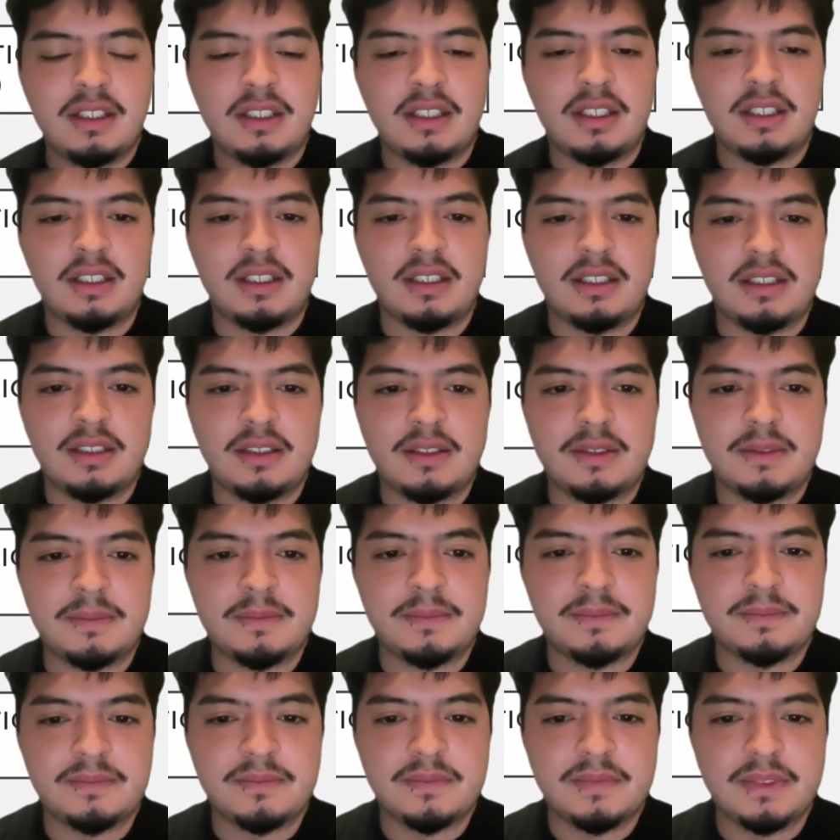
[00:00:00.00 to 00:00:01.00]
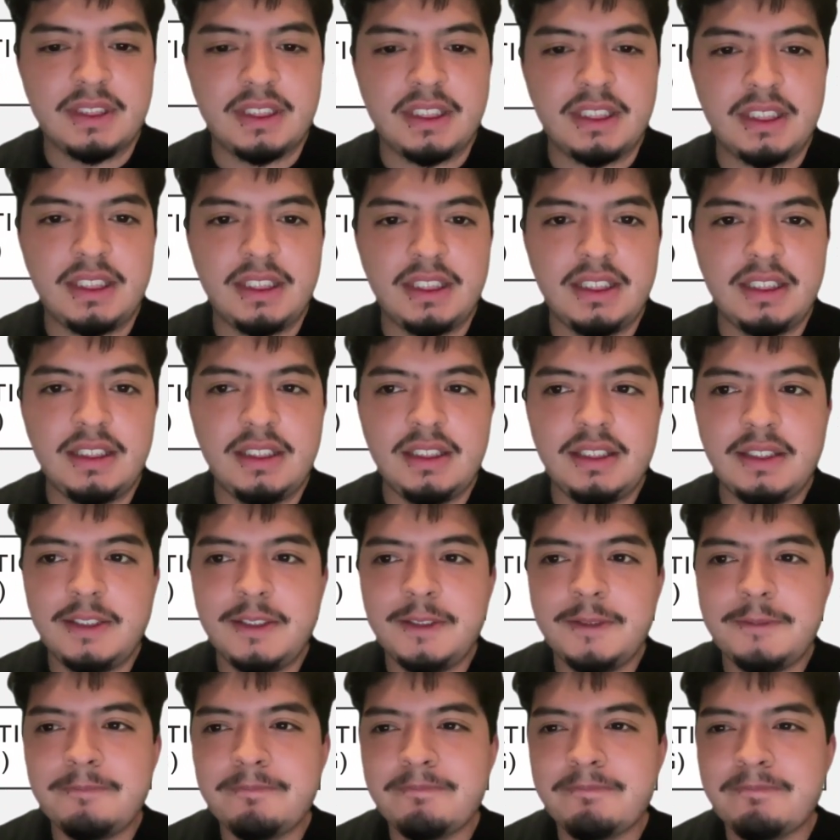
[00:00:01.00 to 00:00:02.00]
Um
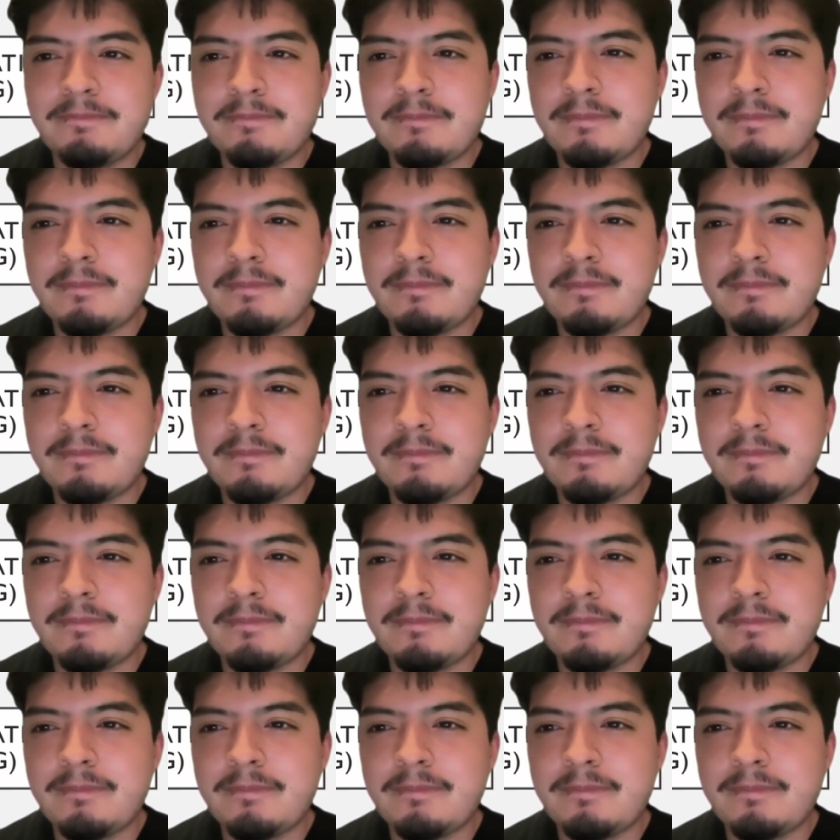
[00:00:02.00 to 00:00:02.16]
he